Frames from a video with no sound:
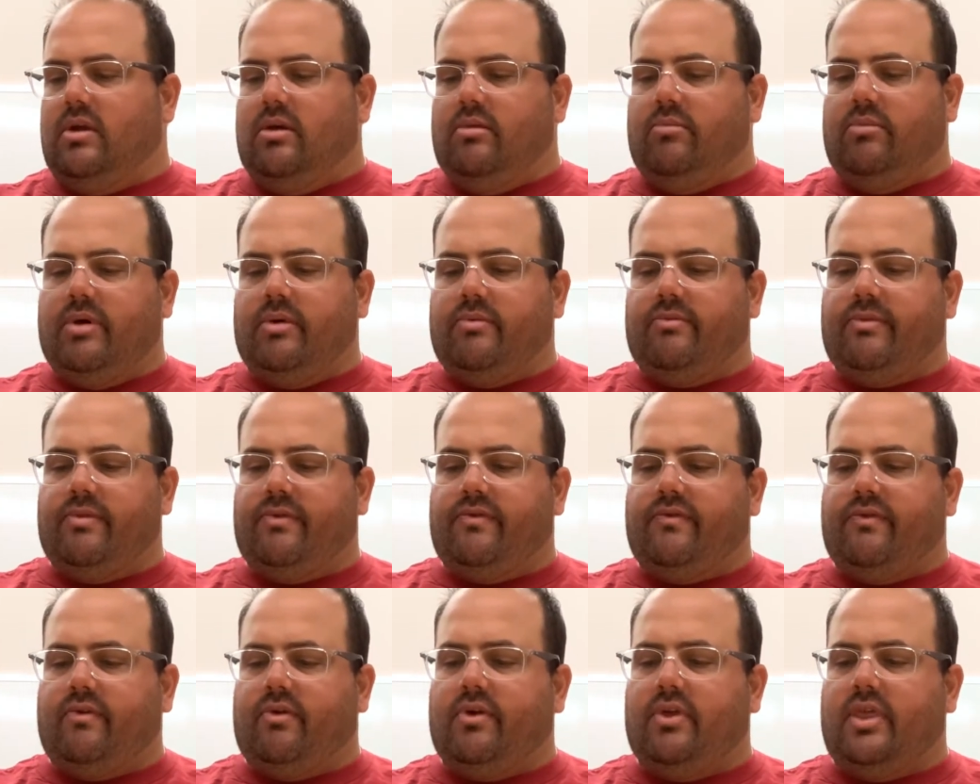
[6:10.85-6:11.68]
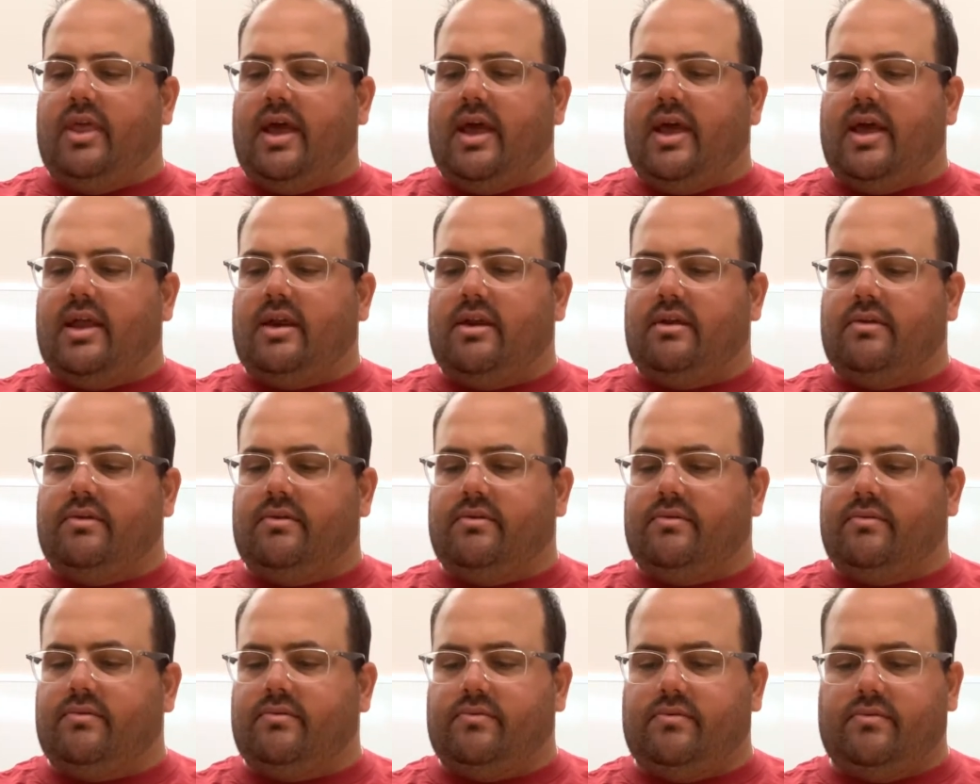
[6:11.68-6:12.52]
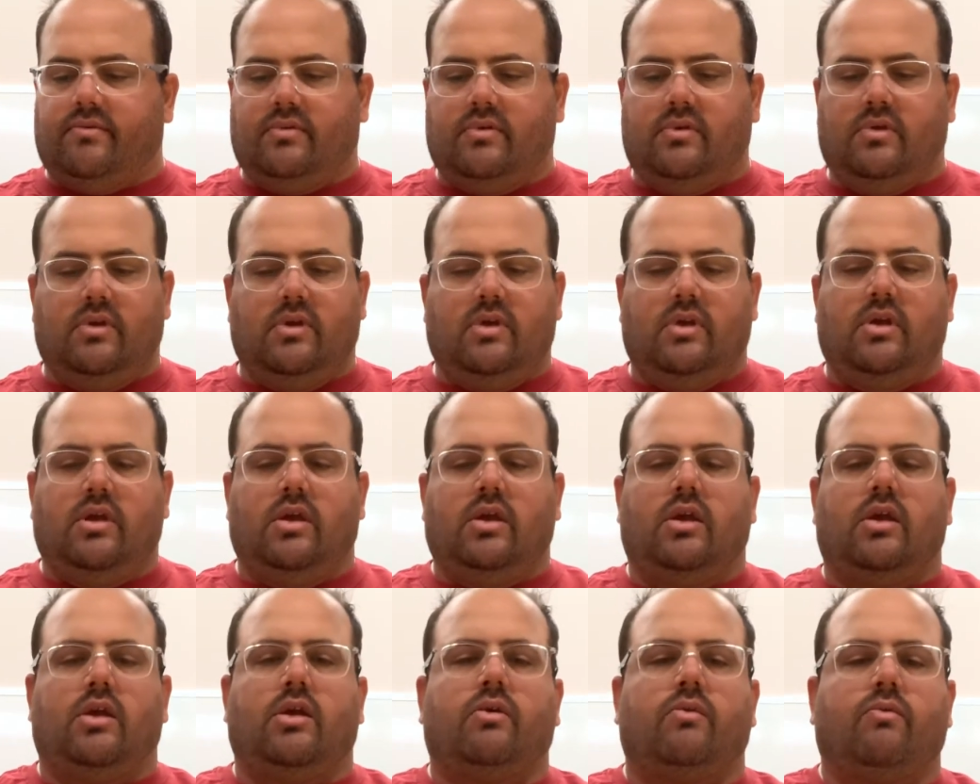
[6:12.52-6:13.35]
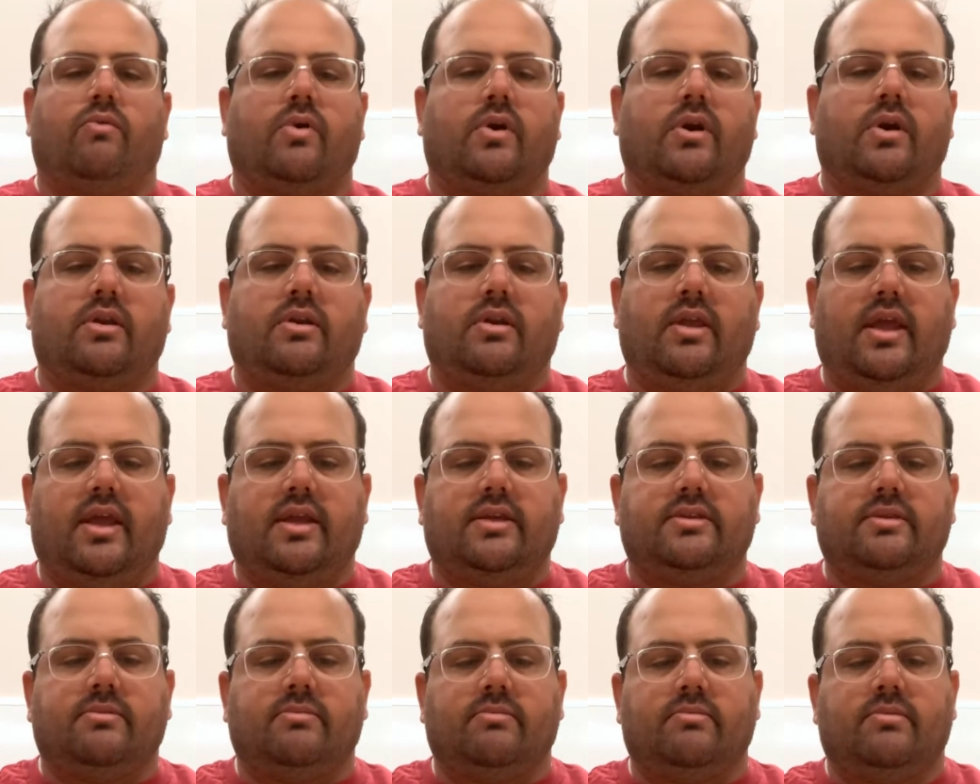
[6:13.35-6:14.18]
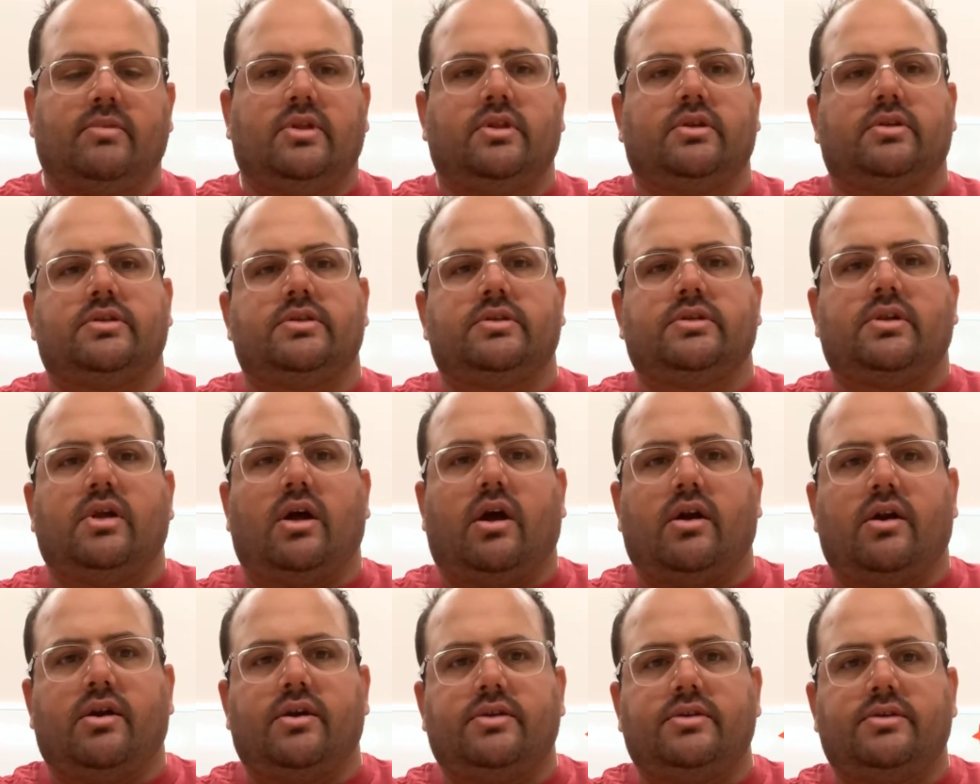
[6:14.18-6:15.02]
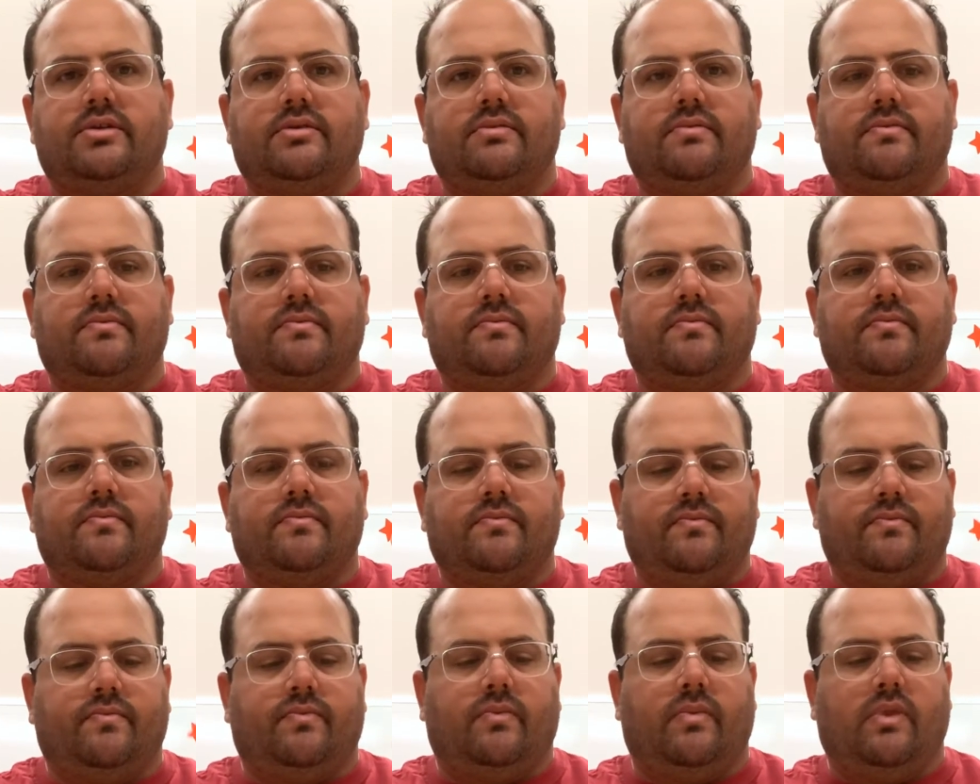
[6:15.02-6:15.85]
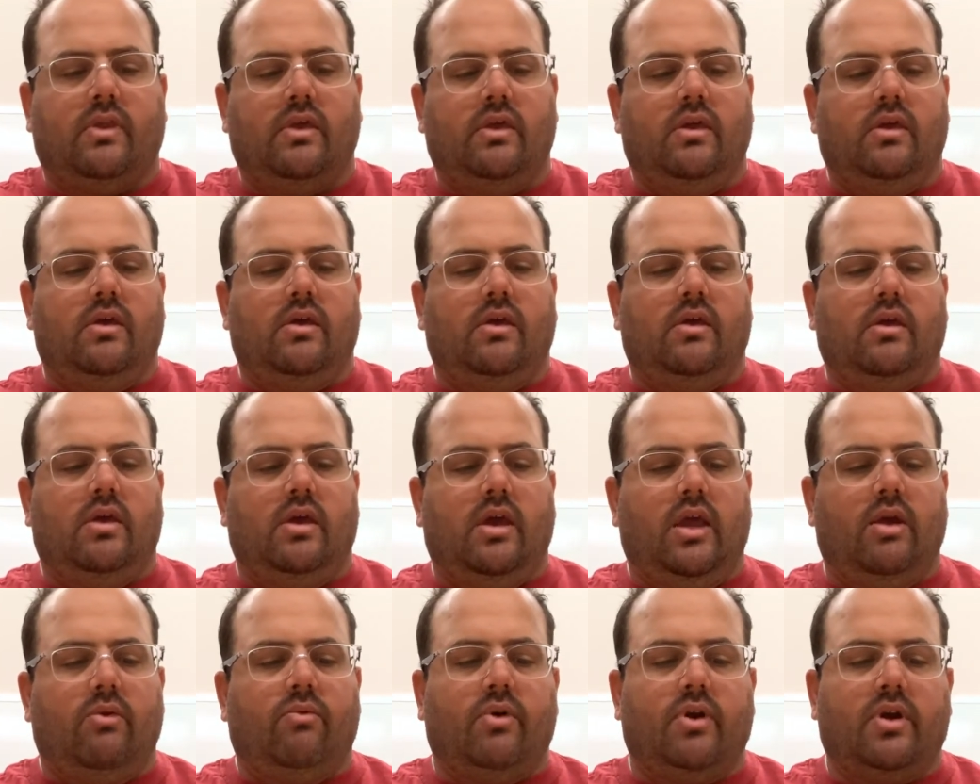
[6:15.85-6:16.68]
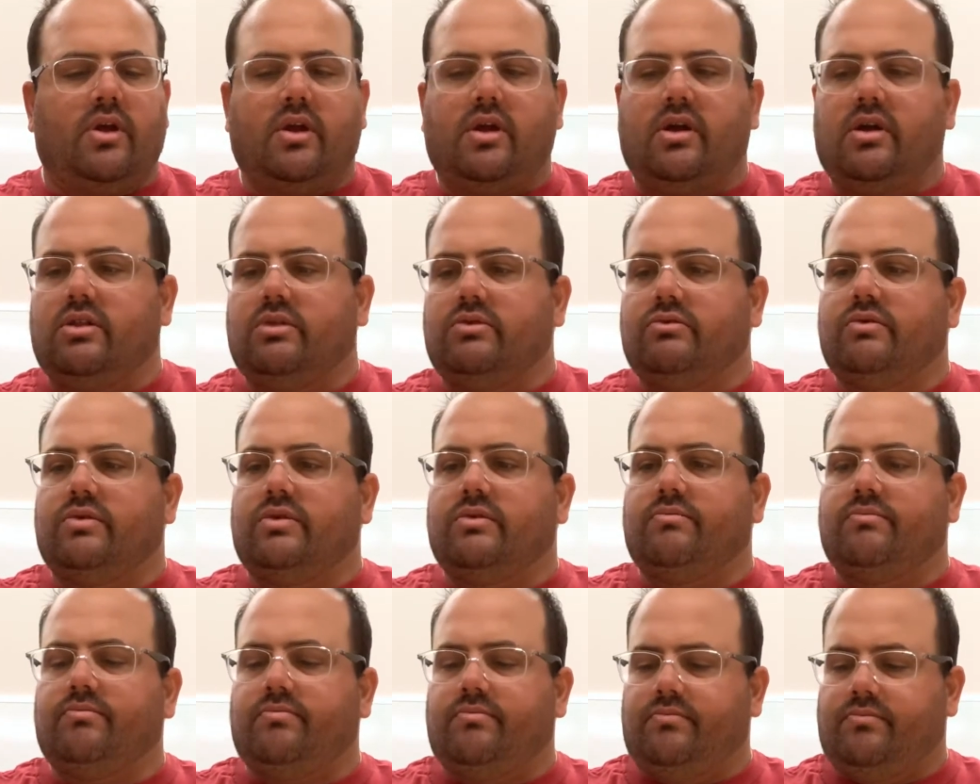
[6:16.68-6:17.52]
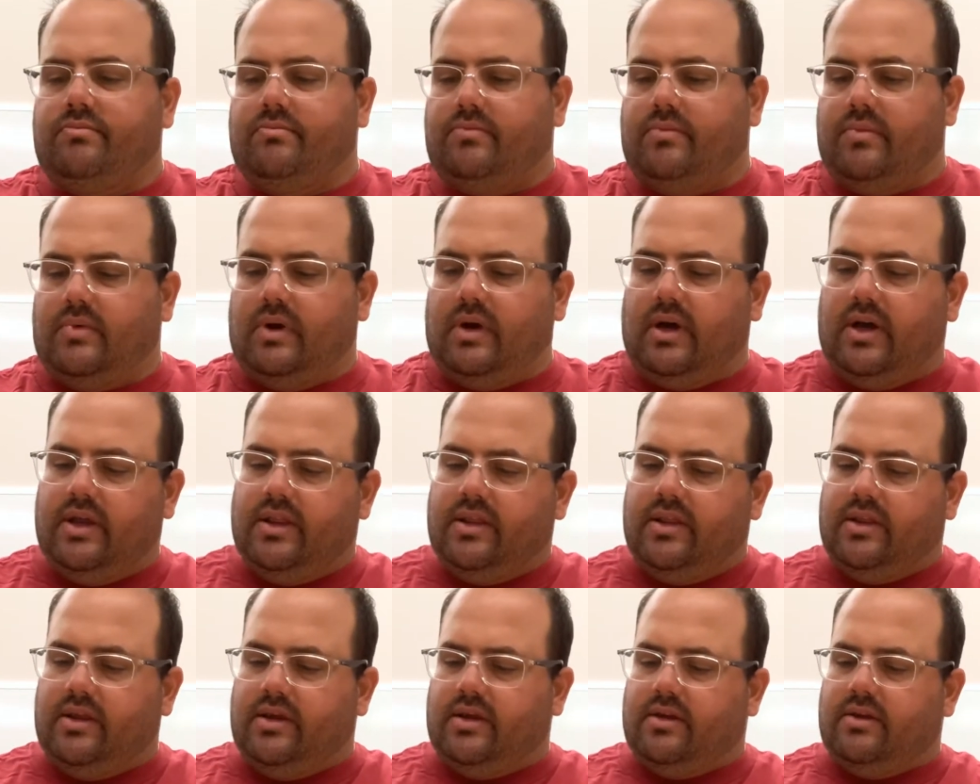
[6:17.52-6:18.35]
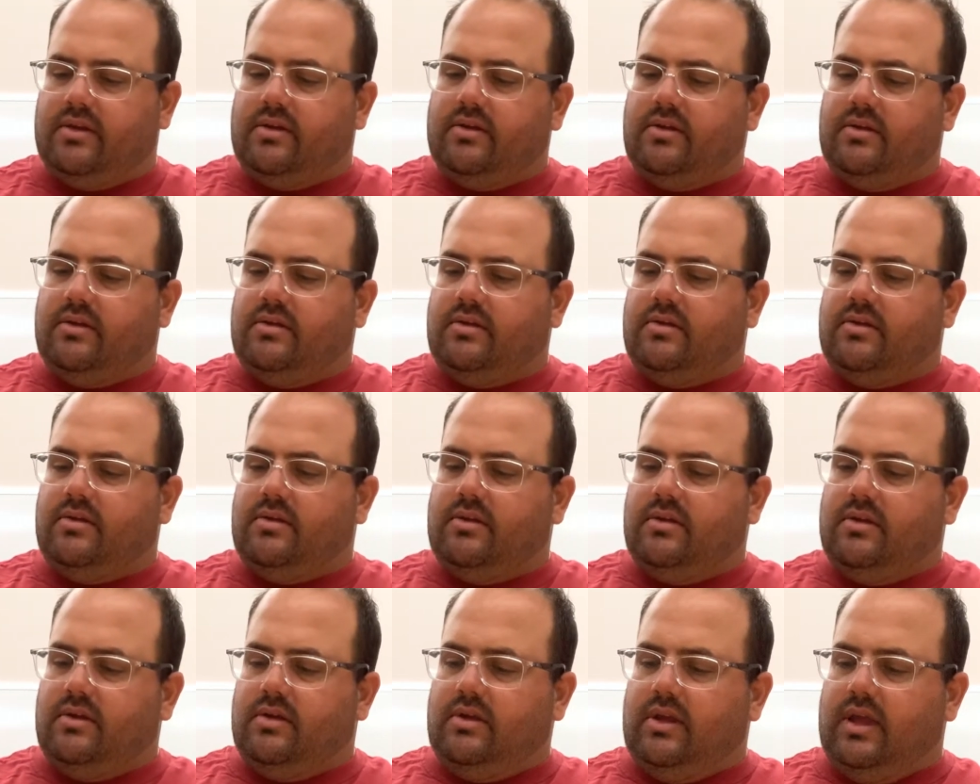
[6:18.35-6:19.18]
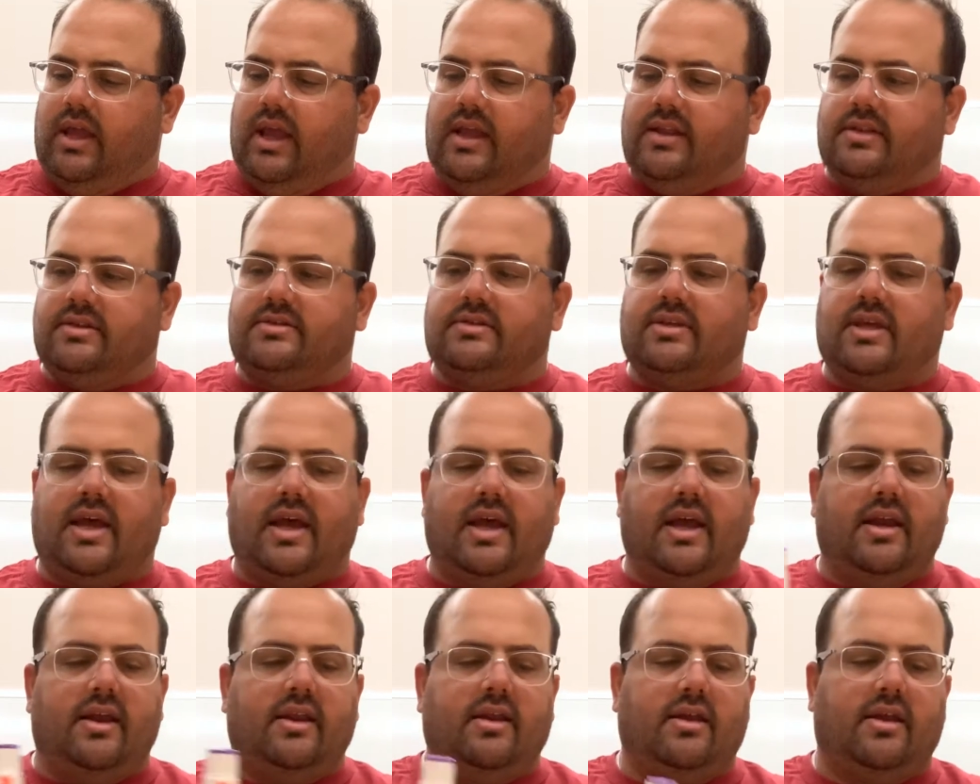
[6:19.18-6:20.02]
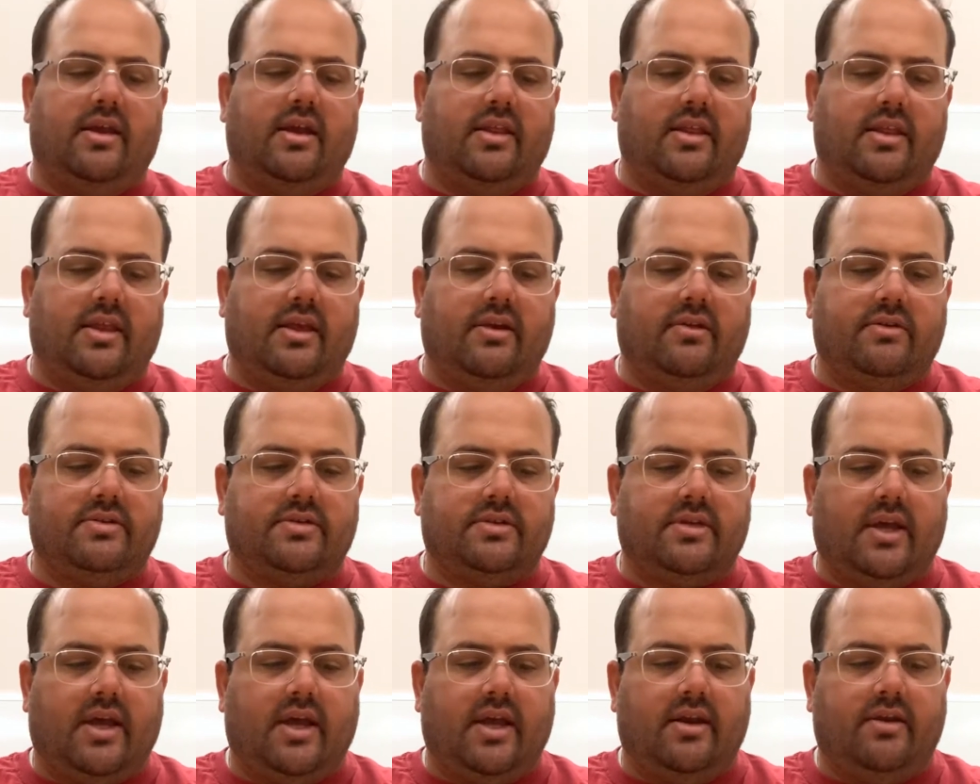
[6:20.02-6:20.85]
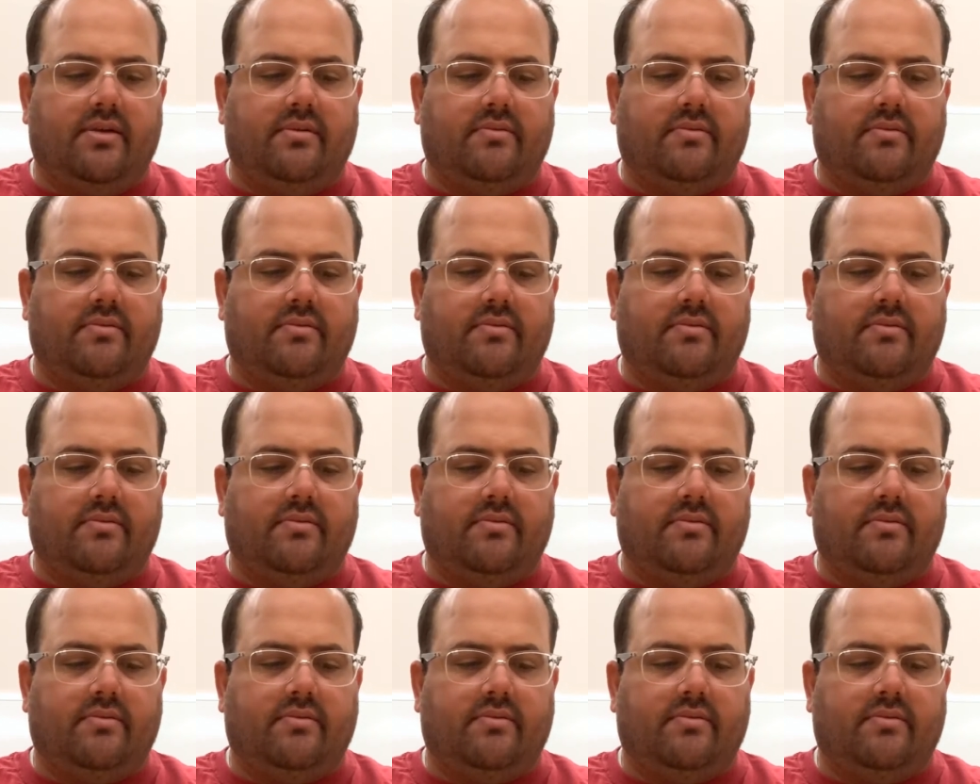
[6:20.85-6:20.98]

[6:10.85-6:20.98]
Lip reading: But before that, we're going to take some little stars and we're going to glue them on the inside and the outside.